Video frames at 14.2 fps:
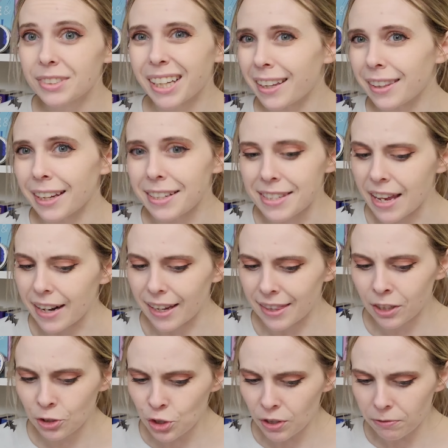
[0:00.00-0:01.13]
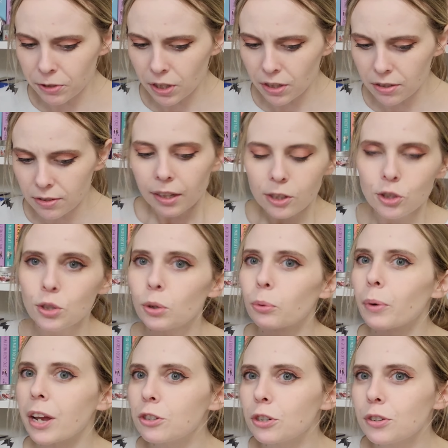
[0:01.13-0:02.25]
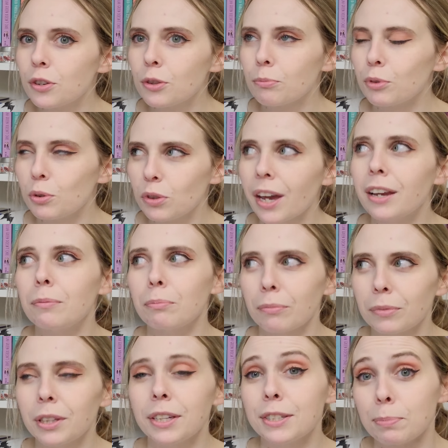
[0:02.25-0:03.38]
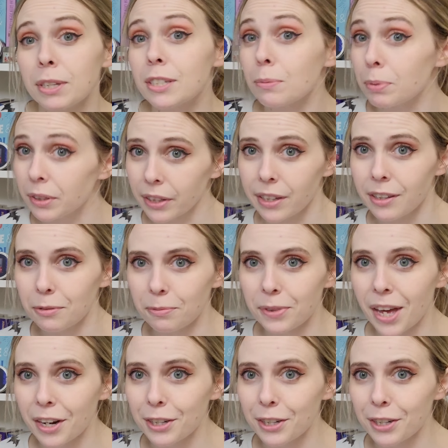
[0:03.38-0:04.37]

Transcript: And like I said, I think it's shifters. Surrender to the Moonlight leads me to believe that it's